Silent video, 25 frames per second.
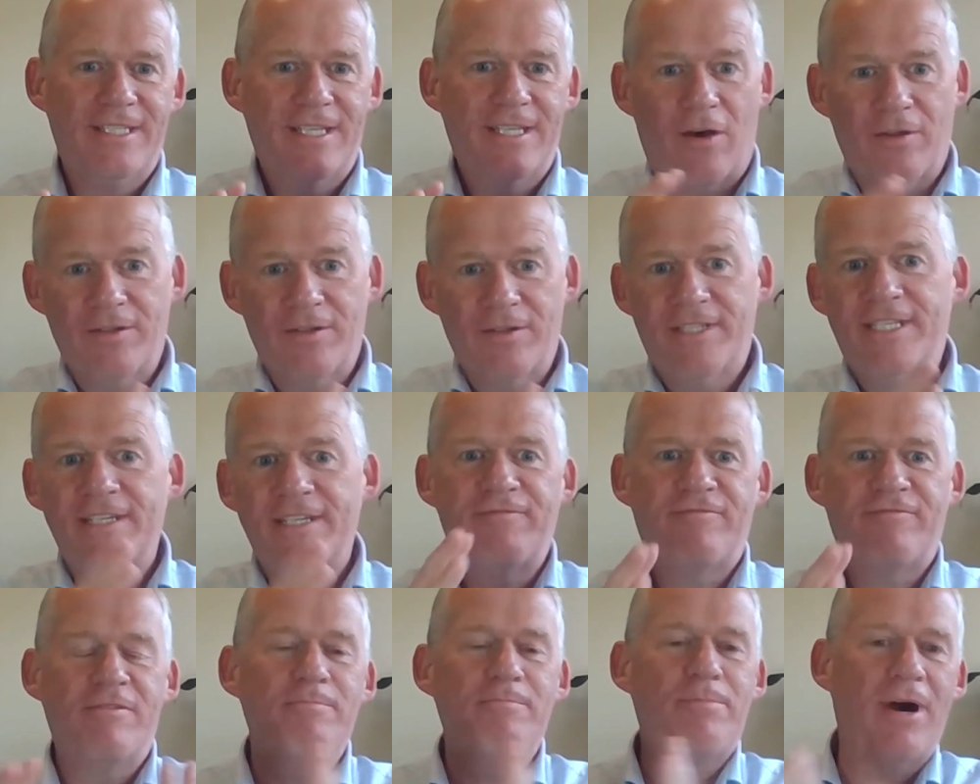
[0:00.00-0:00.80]
on
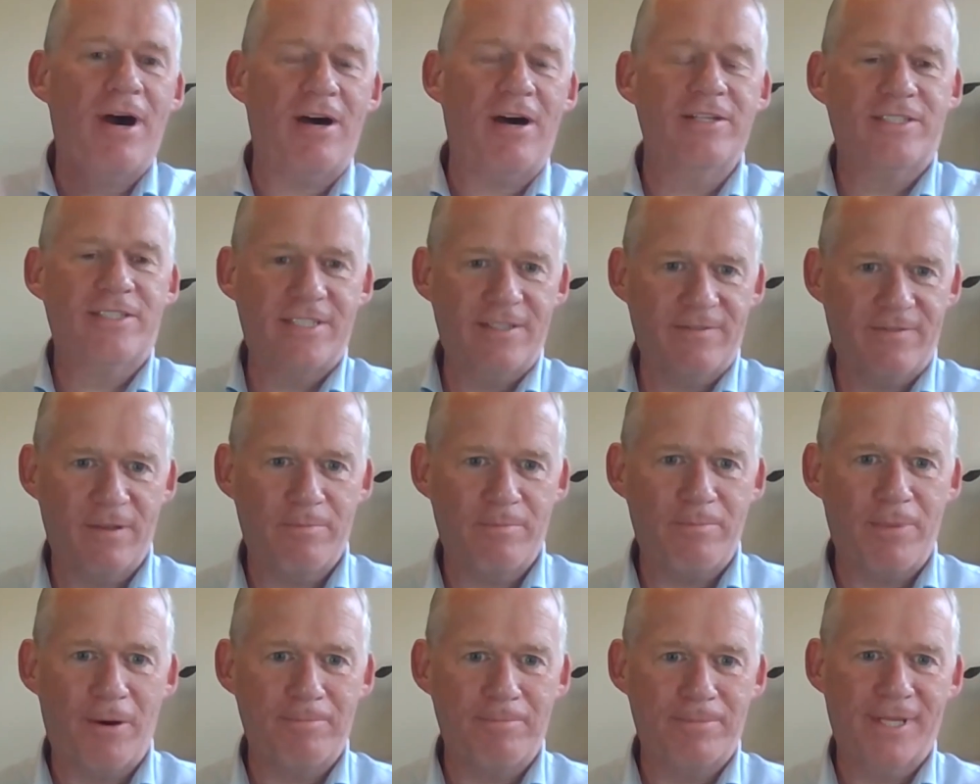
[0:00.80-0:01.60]
different parts of the
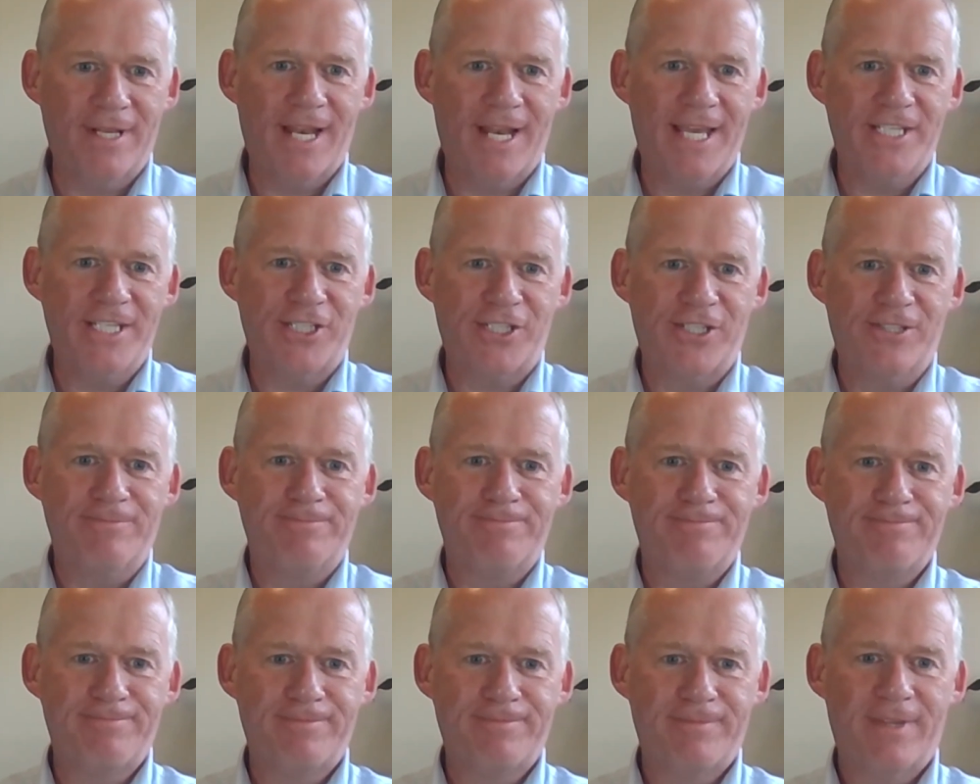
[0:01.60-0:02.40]
population,
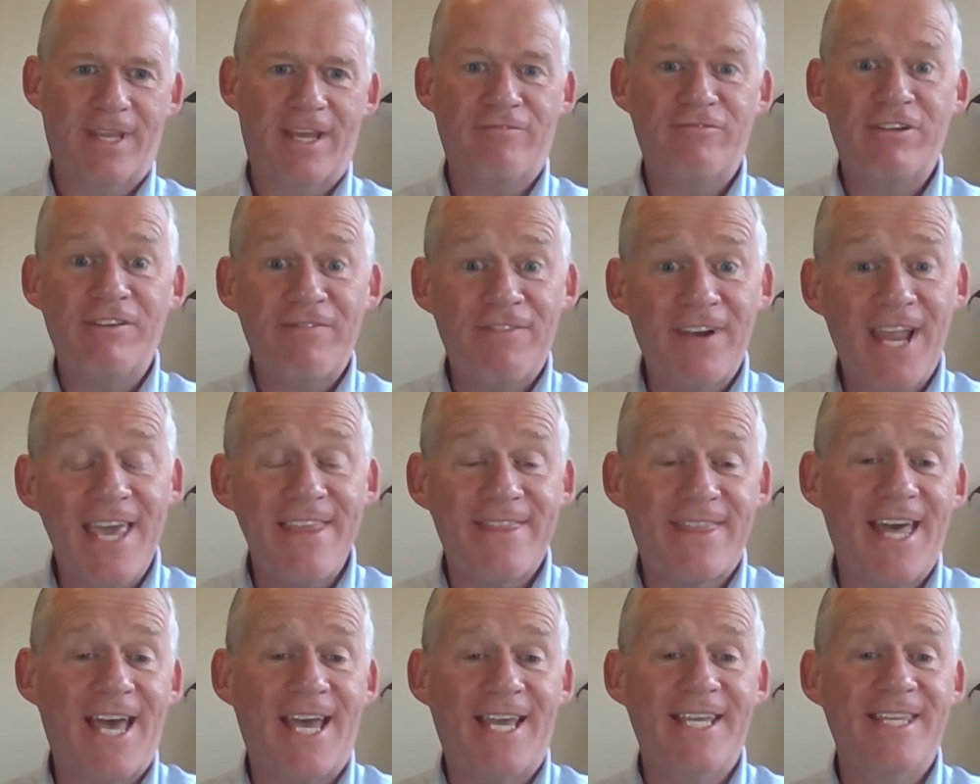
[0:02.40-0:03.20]
and
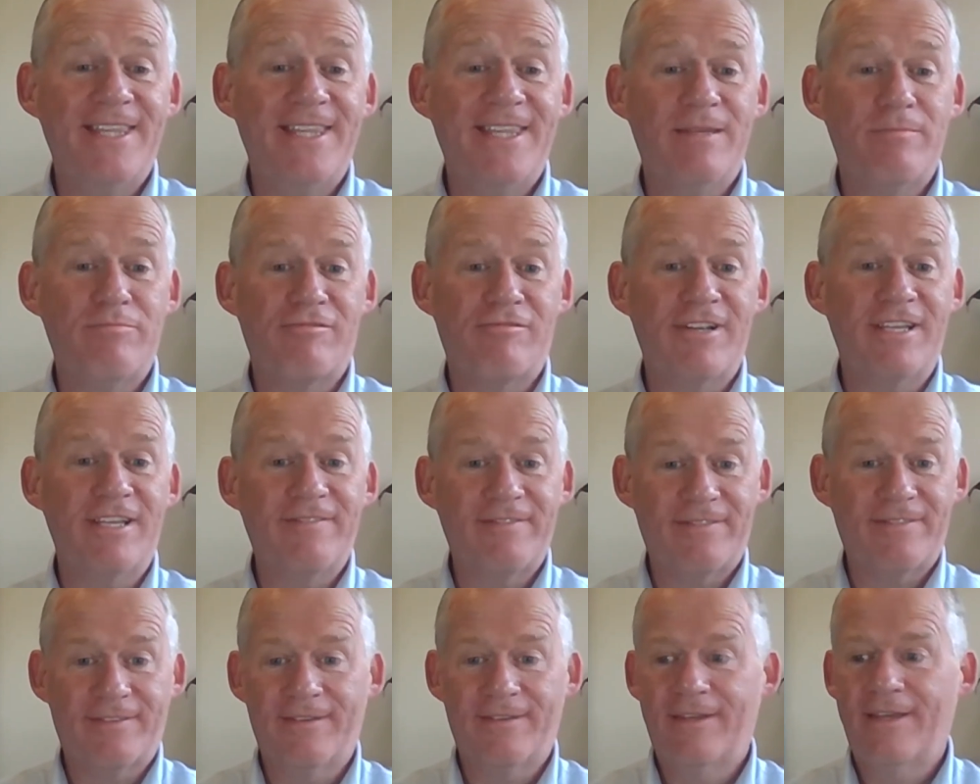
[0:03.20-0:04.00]
reflect that in the brief.